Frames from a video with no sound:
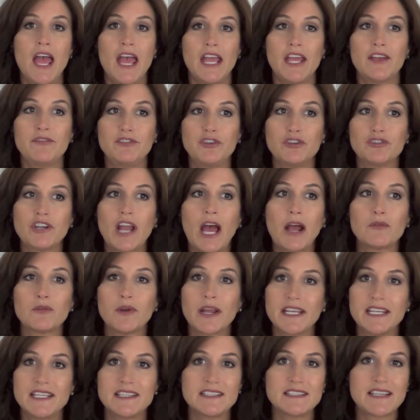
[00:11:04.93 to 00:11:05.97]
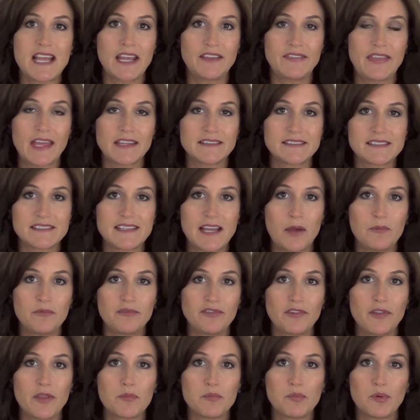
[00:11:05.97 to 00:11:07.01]
if you're not ready to take that step
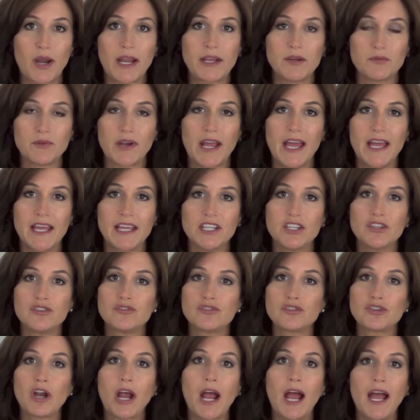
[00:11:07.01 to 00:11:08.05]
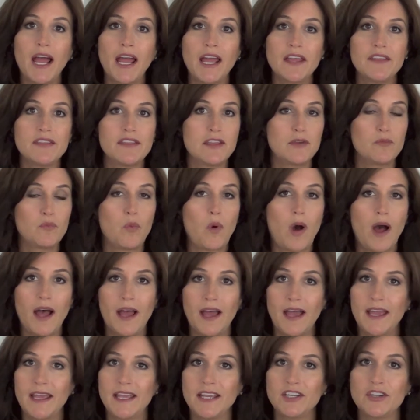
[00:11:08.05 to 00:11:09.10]
for the bright red, try the
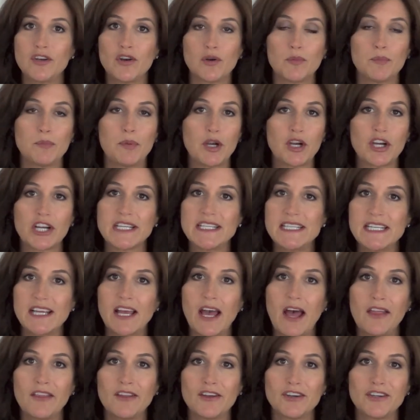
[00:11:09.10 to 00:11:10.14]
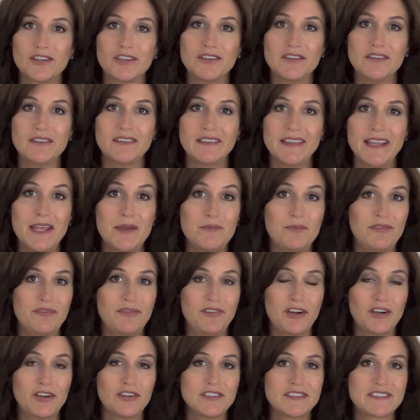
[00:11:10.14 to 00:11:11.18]
wine or burgundy colored lip
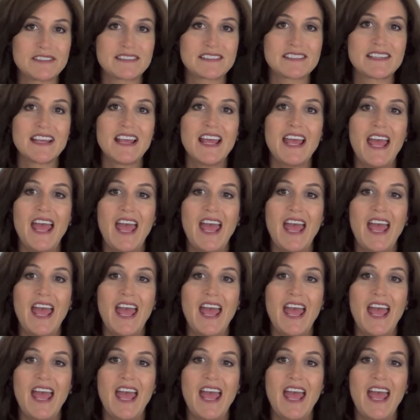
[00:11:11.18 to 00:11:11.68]
first